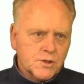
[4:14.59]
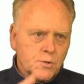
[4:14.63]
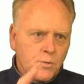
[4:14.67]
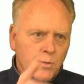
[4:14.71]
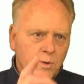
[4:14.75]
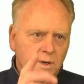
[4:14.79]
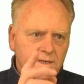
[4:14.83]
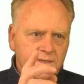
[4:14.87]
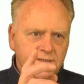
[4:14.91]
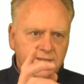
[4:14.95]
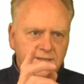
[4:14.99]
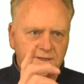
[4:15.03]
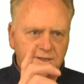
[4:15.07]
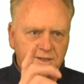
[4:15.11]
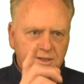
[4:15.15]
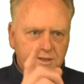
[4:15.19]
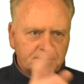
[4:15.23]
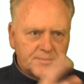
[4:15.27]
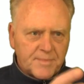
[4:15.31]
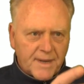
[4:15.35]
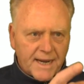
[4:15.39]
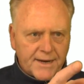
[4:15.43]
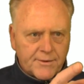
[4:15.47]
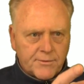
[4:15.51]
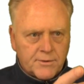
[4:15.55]
Was this
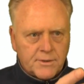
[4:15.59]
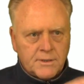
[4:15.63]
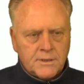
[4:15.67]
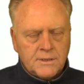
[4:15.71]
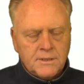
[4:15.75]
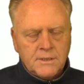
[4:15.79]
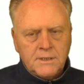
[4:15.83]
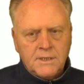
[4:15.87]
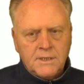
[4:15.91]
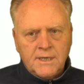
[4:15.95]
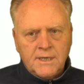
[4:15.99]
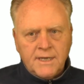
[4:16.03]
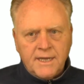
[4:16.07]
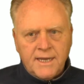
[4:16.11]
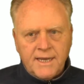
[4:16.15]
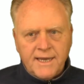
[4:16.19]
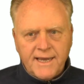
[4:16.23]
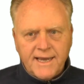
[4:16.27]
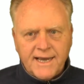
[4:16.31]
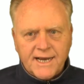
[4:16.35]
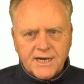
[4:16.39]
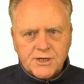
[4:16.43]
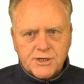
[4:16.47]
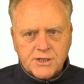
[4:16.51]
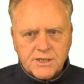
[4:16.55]
spiral
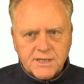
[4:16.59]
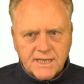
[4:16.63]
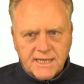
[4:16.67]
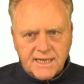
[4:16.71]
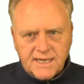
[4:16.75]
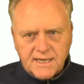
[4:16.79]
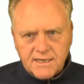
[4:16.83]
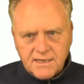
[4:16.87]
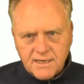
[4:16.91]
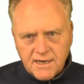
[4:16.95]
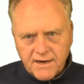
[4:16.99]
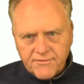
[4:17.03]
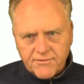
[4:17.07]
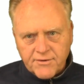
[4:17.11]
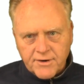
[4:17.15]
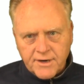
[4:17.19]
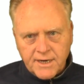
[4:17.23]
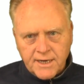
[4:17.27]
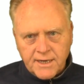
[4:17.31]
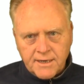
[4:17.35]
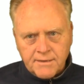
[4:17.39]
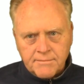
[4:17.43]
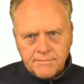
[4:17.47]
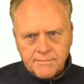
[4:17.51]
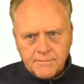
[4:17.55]
actually
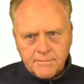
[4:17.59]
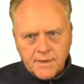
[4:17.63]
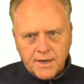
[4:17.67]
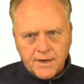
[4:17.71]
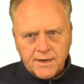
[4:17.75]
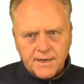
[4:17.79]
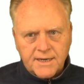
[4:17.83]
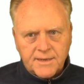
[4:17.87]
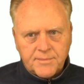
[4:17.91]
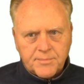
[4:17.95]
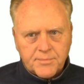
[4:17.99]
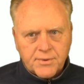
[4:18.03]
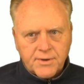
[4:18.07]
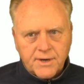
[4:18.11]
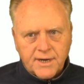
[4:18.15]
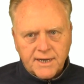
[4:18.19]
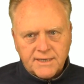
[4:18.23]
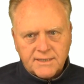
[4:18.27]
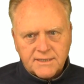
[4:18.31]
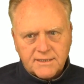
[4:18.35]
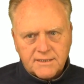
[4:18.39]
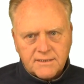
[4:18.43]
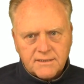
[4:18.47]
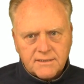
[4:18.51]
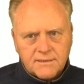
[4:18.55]
governing market
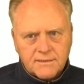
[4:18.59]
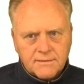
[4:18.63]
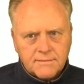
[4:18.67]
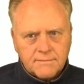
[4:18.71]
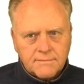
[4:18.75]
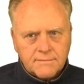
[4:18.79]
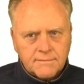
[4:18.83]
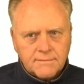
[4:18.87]
prices?